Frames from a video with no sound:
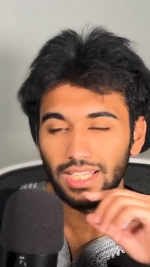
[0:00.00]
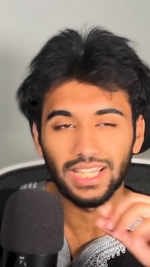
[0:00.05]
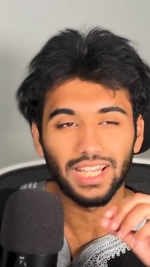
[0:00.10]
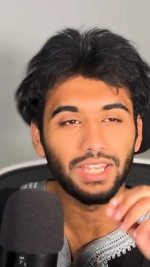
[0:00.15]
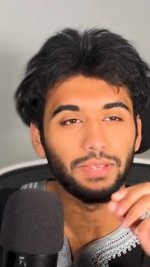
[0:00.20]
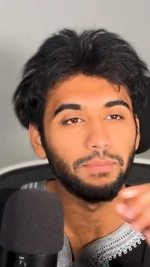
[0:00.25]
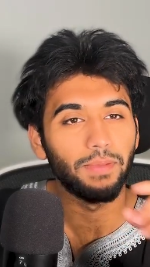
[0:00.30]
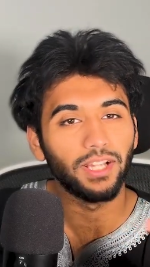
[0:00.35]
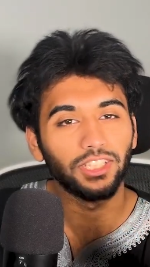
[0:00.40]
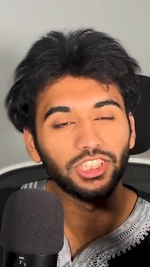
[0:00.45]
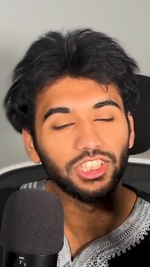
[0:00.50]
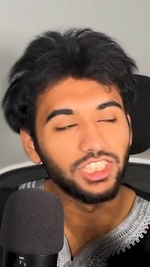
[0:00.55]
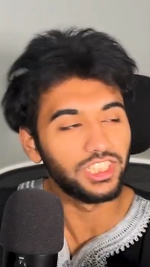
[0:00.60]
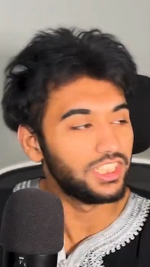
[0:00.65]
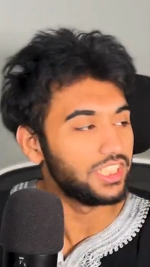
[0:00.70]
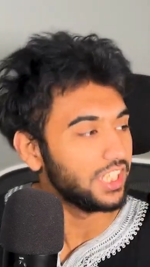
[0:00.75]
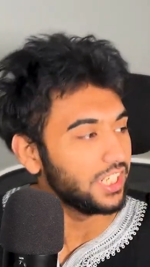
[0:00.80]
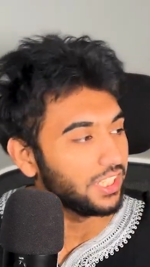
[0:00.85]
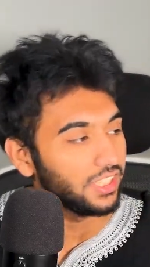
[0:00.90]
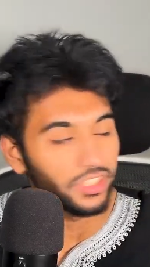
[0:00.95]
imagine
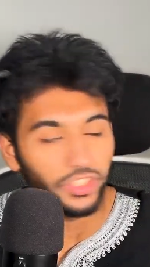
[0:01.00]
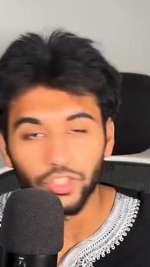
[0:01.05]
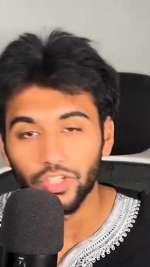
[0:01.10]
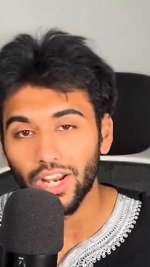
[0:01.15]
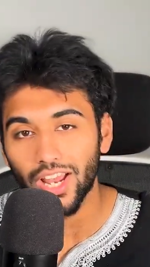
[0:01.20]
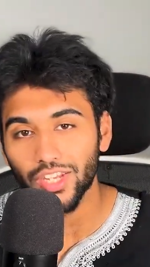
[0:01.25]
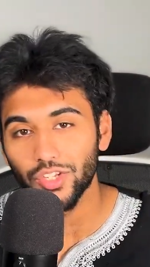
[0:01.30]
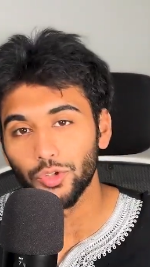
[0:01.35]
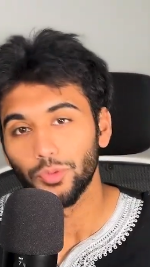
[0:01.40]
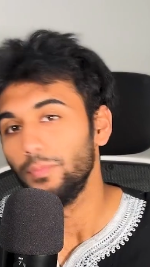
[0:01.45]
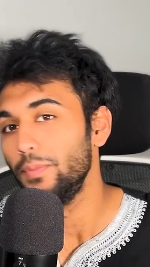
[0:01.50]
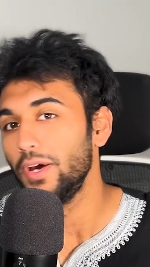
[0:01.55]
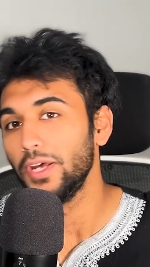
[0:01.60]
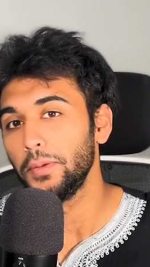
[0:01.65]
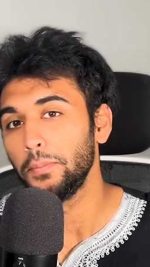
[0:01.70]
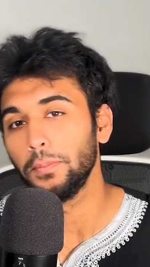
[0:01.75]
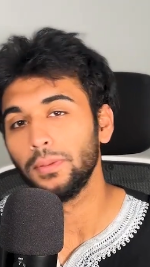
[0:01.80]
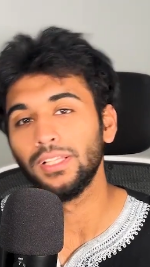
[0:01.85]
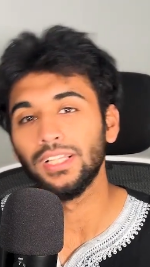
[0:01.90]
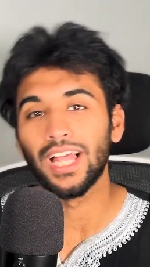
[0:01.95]
sitting there at your bed,
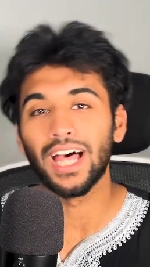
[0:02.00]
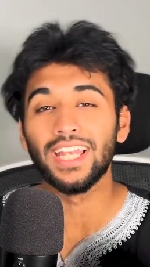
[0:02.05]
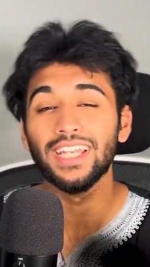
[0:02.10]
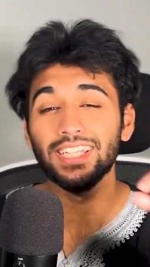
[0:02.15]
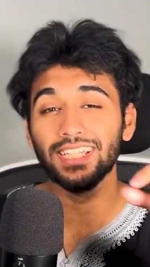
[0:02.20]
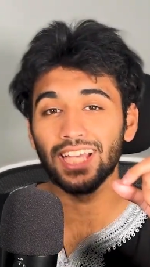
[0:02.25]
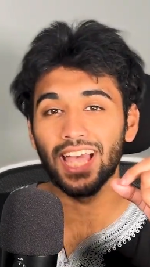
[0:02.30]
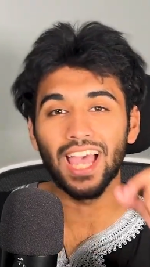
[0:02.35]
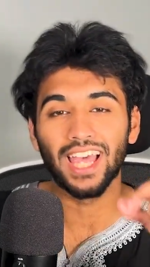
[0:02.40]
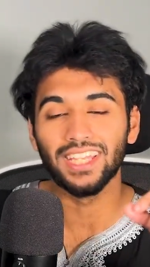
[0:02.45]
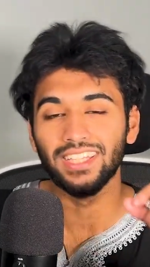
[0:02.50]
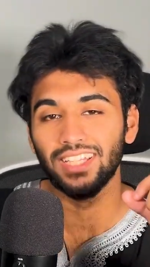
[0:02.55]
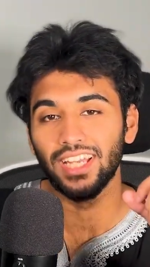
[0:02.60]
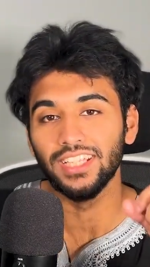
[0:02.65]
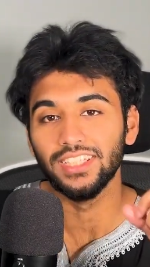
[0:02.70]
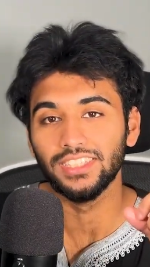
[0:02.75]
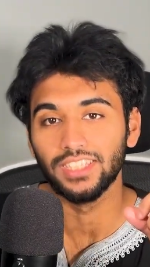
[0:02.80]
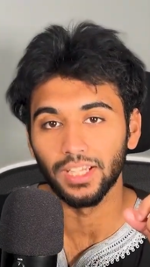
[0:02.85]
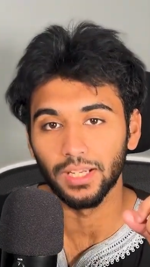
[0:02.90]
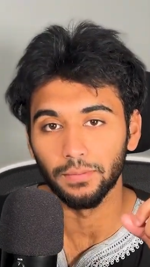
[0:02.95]
planning at
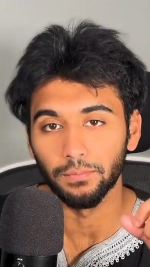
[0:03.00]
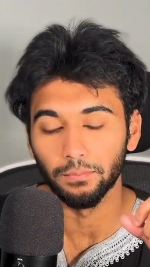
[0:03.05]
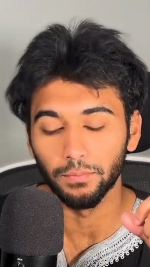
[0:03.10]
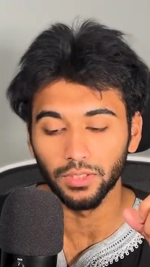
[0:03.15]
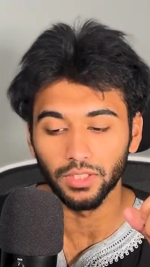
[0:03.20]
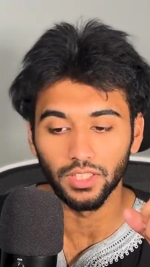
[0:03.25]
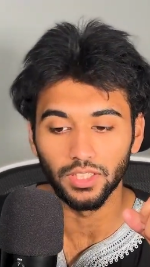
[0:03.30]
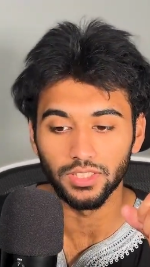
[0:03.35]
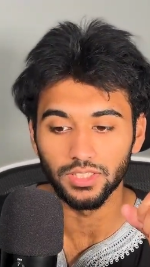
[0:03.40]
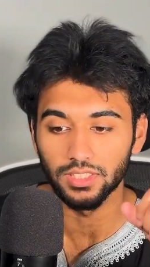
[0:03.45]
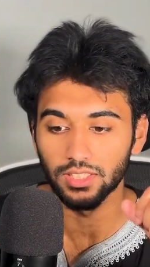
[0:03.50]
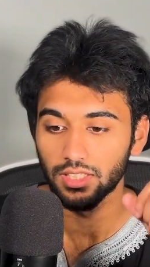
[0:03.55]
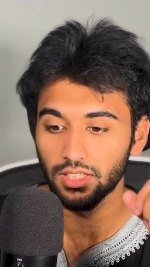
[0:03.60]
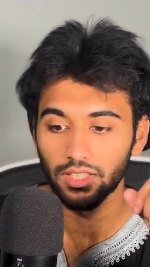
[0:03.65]
nighttime because